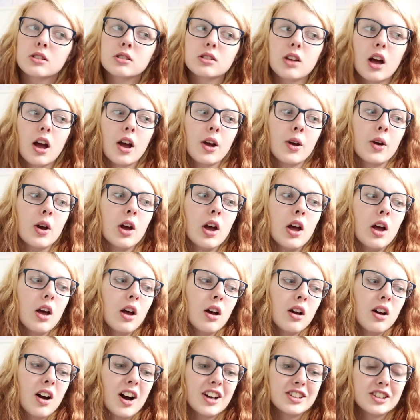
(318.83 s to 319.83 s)
so
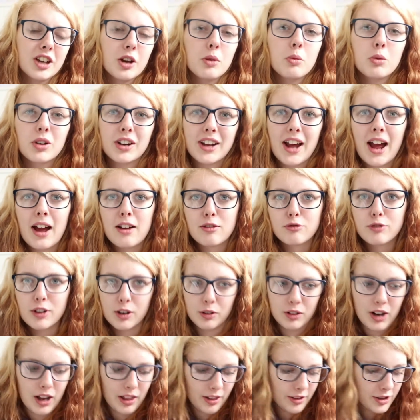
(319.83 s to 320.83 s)
I don't want to get a
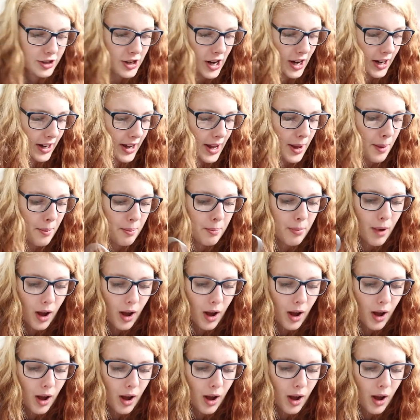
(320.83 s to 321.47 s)
real leather jacket,